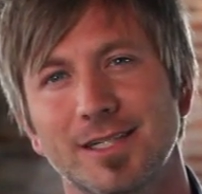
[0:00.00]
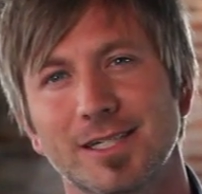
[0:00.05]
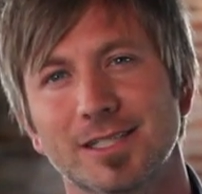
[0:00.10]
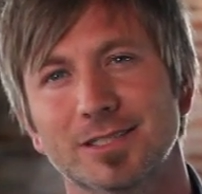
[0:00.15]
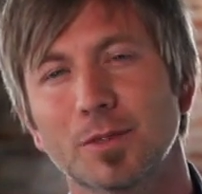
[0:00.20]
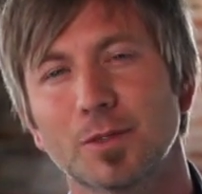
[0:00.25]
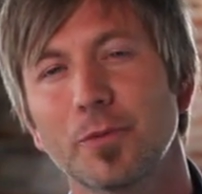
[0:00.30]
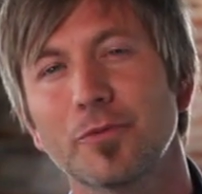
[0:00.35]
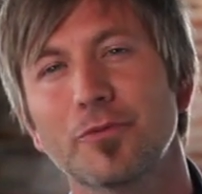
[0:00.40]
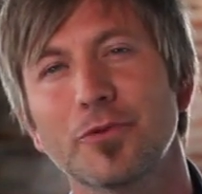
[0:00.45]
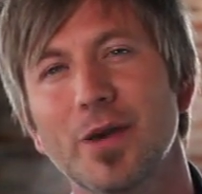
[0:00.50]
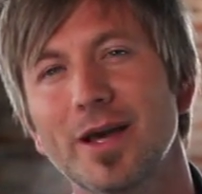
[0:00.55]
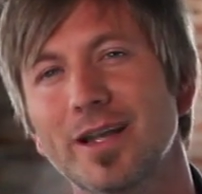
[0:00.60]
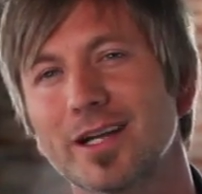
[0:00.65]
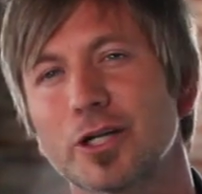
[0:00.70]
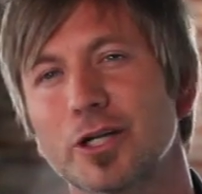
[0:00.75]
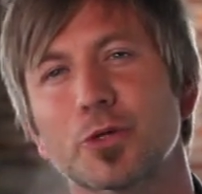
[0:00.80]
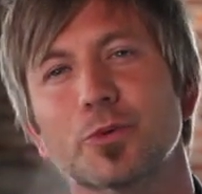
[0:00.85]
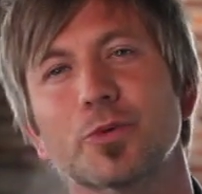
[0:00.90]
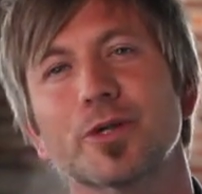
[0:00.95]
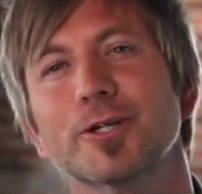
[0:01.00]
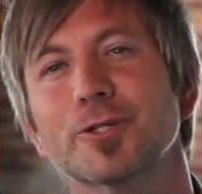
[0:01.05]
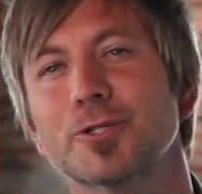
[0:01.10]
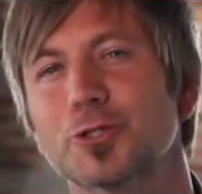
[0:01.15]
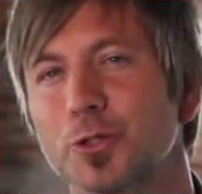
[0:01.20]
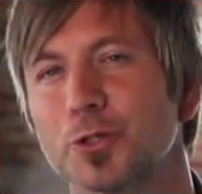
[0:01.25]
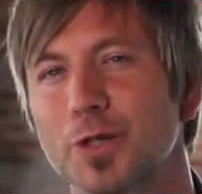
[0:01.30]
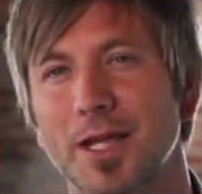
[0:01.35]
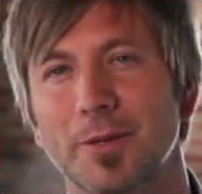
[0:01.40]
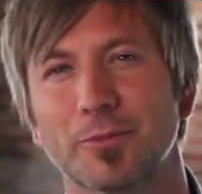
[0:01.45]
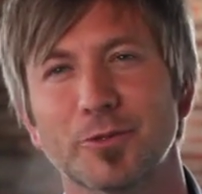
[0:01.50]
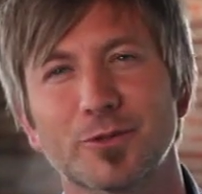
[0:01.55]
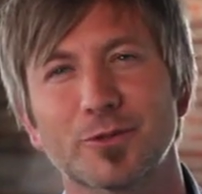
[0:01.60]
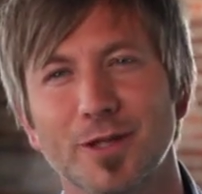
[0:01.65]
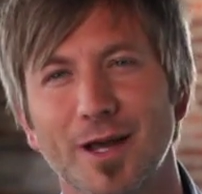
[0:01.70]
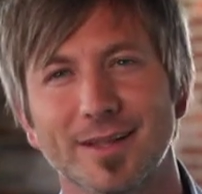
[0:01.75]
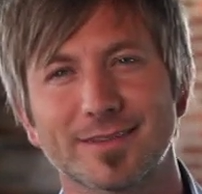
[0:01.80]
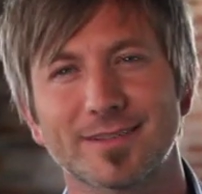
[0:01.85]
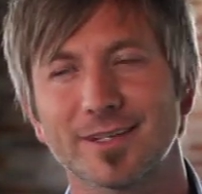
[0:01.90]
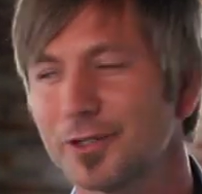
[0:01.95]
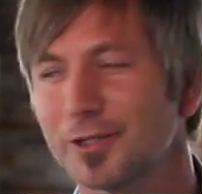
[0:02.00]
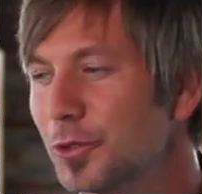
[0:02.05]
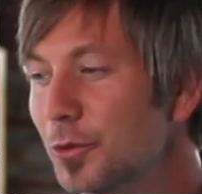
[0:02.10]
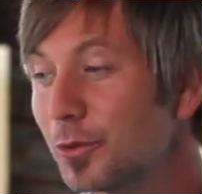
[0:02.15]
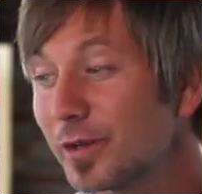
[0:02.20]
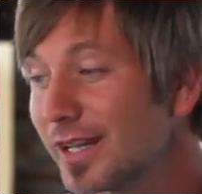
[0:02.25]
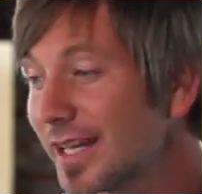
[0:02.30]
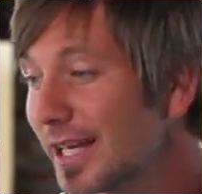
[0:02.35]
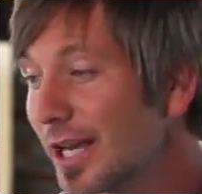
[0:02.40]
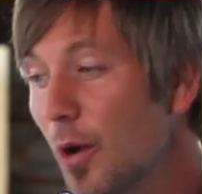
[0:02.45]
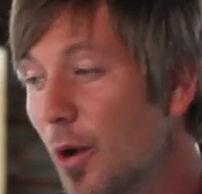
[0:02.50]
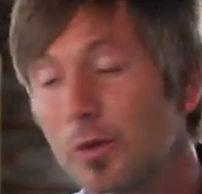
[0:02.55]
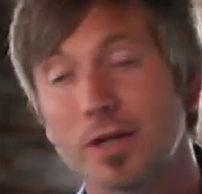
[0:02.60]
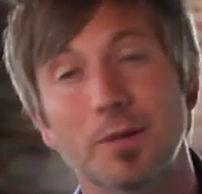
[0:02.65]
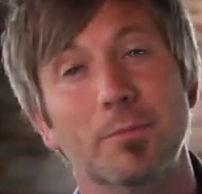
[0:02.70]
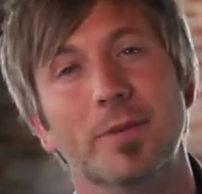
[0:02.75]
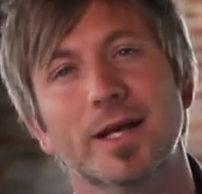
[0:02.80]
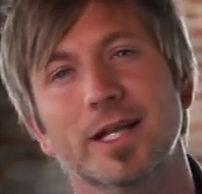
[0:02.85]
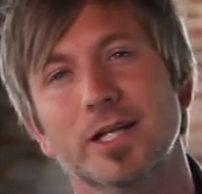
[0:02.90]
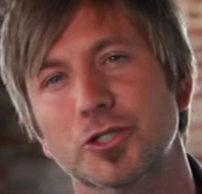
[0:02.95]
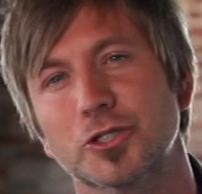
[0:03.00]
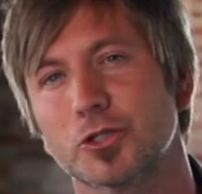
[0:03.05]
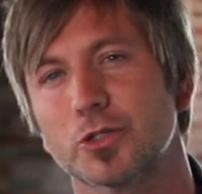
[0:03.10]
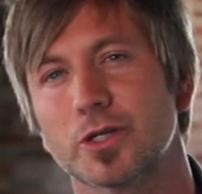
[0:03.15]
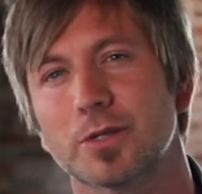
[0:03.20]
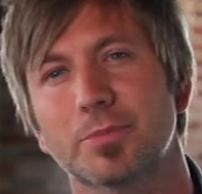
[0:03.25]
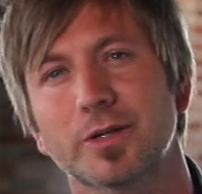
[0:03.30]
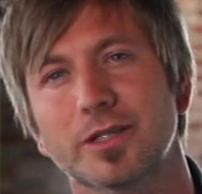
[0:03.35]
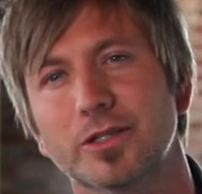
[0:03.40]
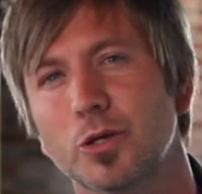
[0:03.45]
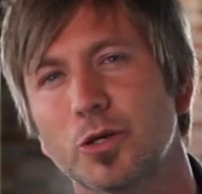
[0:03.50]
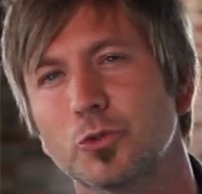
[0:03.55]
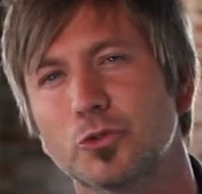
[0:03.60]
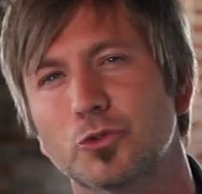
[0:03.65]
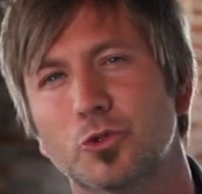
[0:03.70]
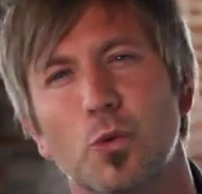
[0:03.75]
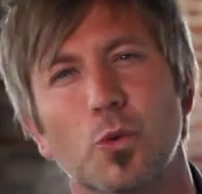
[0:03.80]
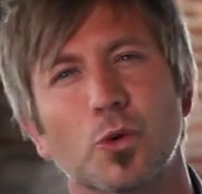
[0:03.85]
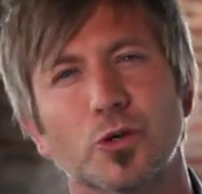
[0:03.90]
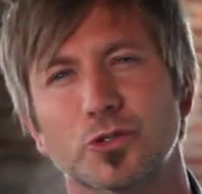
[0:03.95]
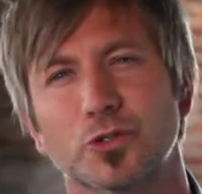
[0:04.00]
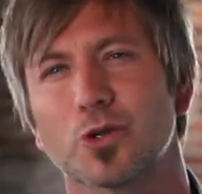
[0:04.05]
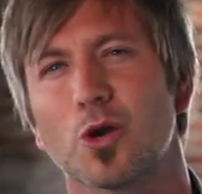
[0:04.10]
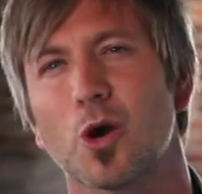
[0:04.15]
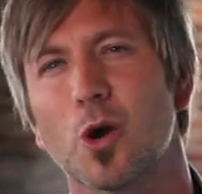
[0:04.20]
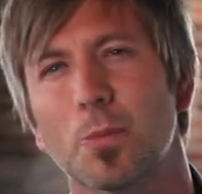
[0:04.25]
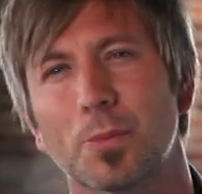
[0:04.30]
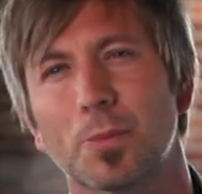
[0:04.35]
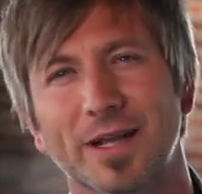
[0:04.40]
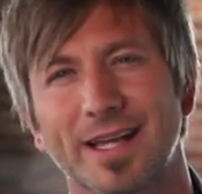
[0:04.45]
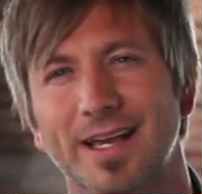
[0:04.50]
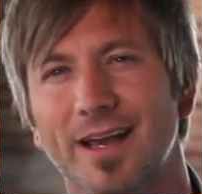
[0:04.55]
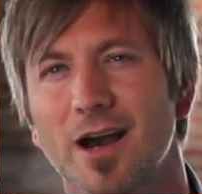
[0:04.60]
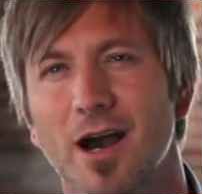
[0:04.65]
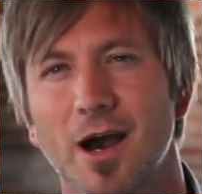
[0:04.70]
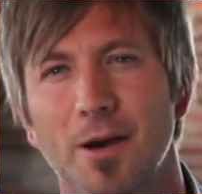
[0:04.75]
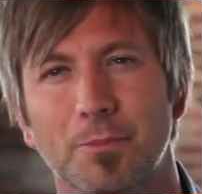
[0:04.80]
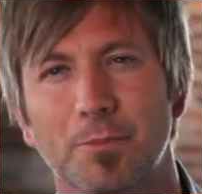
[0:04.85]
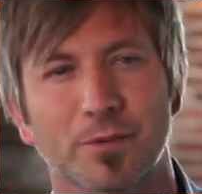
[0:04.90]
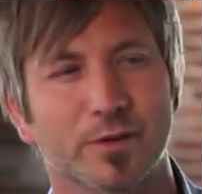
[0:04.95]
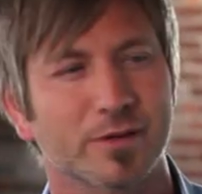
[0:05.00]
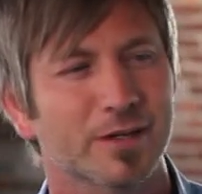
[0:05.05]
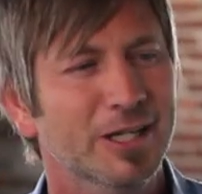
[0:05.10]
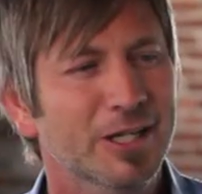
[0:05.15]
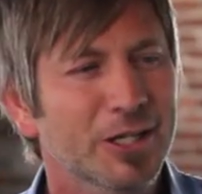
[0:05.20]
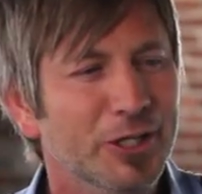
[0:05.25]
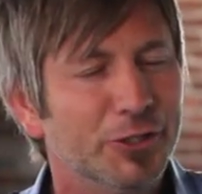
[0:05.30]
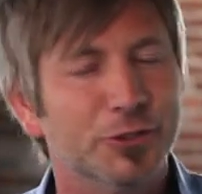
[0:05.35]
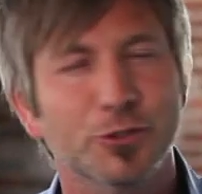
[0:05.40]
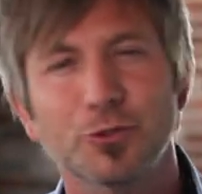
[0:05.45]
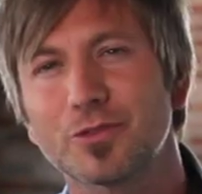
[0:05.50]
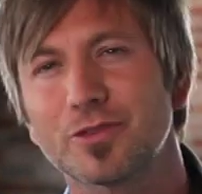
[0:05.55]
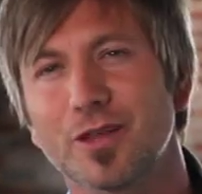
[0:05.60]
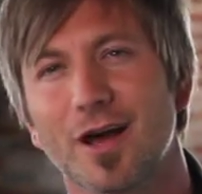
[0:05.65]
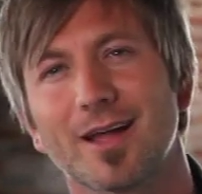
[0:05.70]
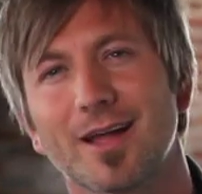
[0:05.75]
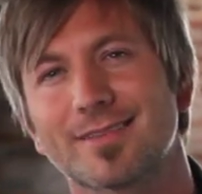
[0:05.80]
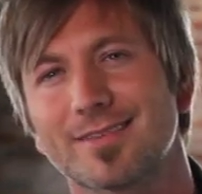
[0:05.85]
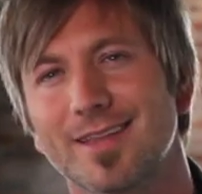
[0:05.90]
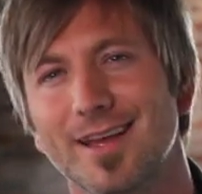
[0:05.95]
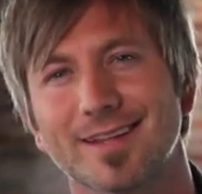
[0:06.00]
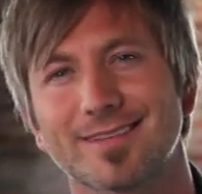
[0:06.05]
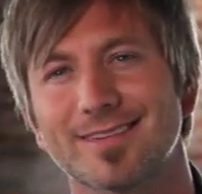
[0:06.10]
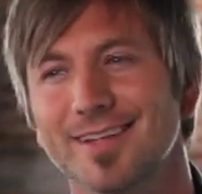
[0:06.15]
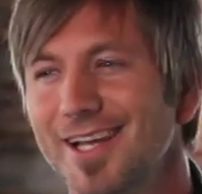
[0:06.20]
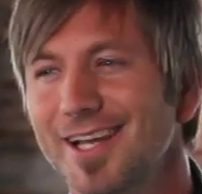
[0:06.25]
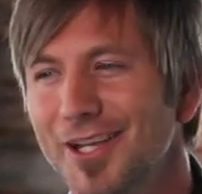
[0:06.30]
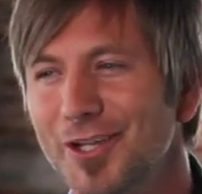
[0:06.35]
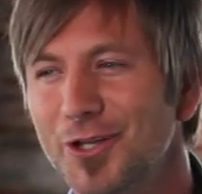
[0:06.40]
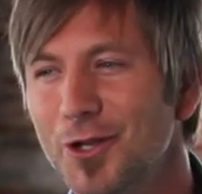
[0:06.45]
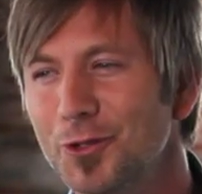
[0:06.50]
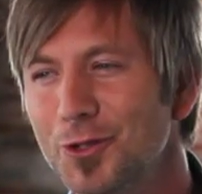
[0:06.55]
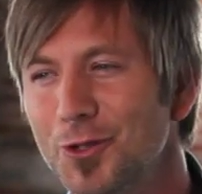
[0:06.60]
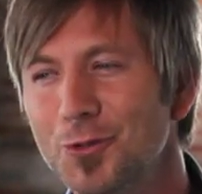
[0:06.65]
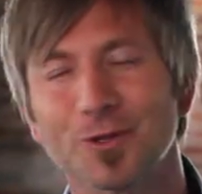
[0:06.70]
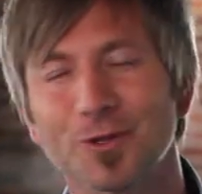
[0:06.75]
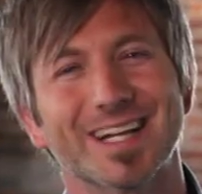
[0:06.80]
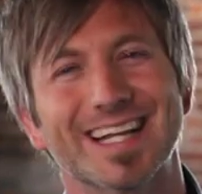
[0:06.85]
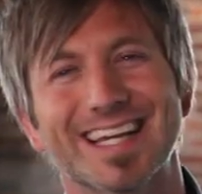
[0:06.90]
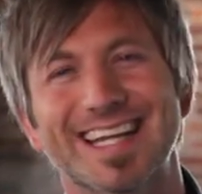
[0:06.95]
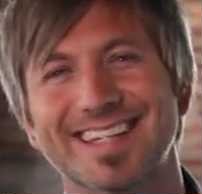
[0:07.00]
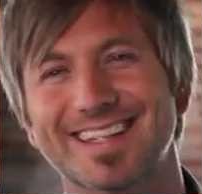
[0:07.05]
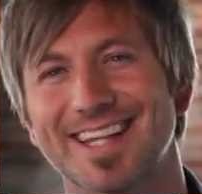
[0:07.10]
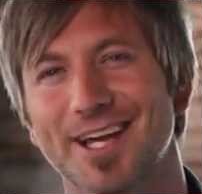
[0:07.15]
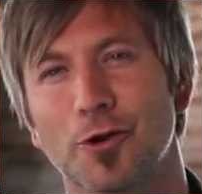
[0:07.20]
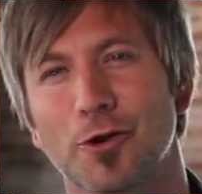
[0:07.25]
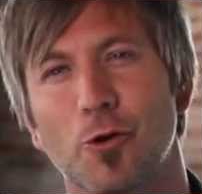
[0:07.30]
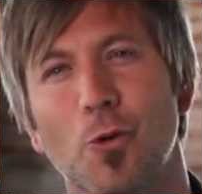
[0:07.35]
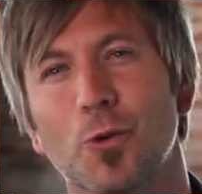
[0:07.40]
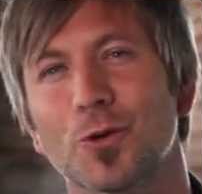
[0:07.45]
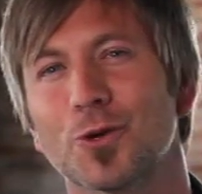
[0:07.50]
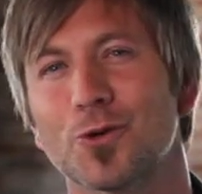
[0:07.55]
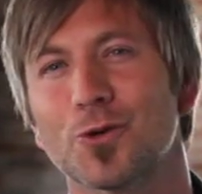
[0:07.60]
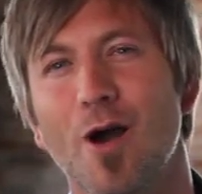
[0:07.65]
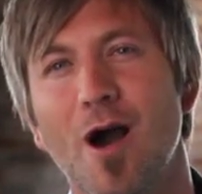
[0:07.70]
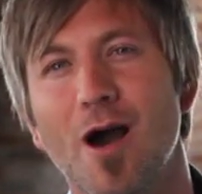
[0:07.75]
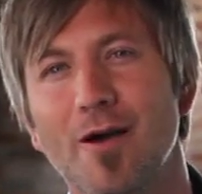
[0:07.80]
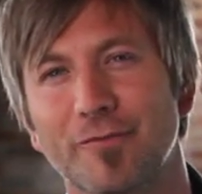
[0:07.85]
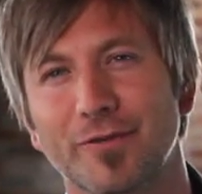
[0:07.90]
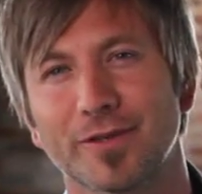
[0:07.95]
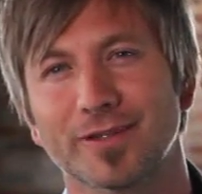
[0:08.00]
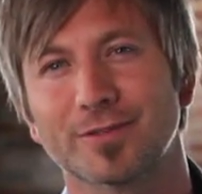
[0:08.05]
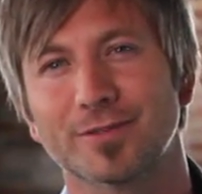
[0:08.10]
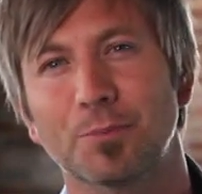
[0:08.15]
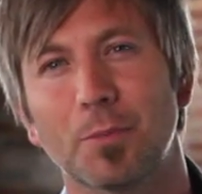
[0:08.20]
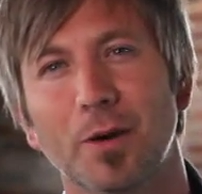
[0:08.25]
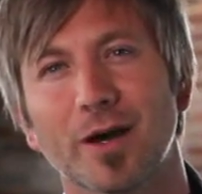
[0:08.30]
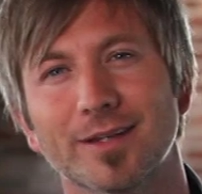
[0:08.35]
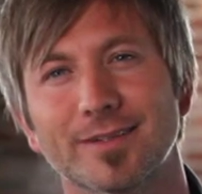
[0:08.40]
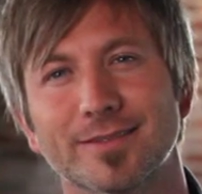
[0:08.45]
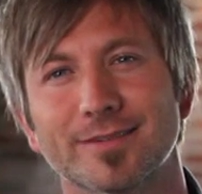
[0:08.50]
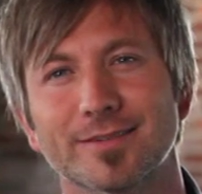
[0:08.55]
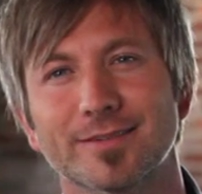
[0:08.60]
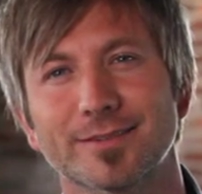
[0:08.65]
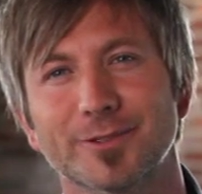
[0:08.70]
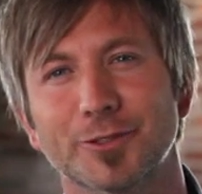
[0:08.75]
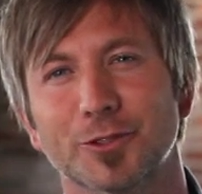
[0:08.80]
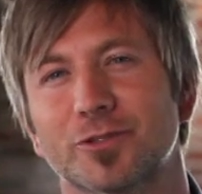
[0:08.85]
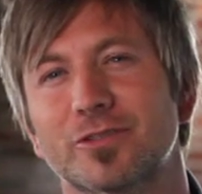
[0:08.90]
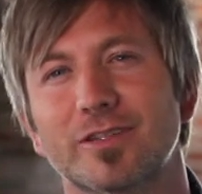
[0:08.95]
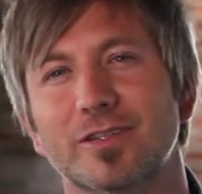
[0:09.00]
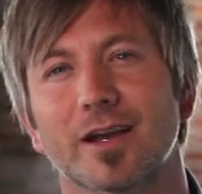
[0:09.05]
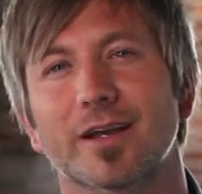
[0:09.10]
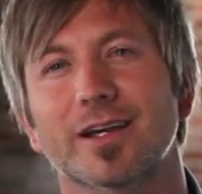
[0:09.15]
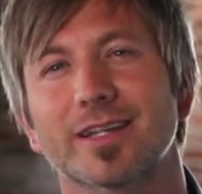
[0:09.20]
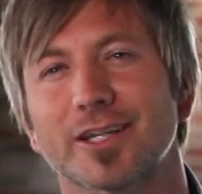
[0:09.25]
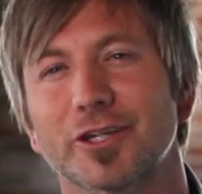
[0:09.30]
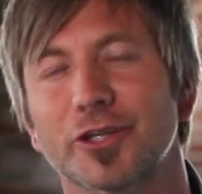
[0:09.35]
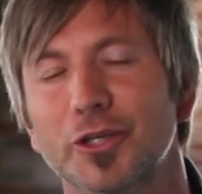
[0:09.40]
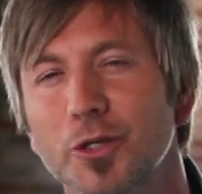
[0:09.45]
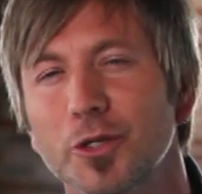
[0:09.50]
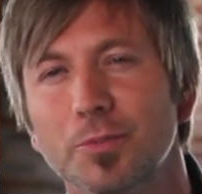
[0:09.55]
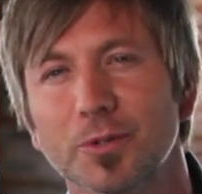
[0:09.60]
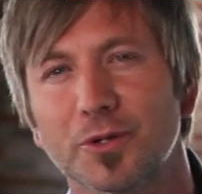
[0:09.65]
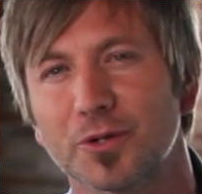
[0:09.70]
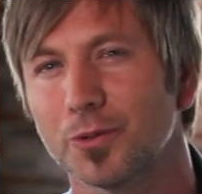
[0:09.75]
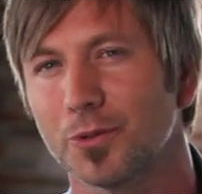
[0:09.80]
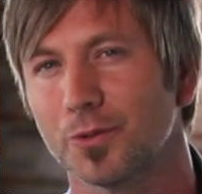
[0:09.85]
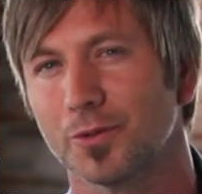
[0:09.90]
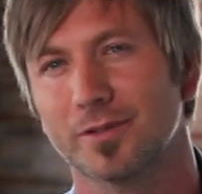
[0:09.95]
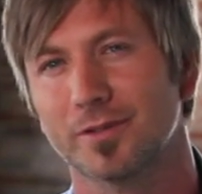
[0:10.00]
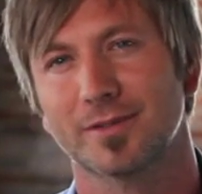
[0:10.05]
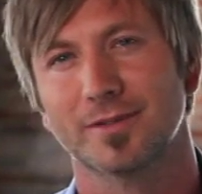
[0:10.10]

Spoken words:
Some of you had a career dream. You thought that you were gonna go into ministry, but no doors are opening up. Or you thought that you were gonna get that corner office, but you're stuck in the cubicle.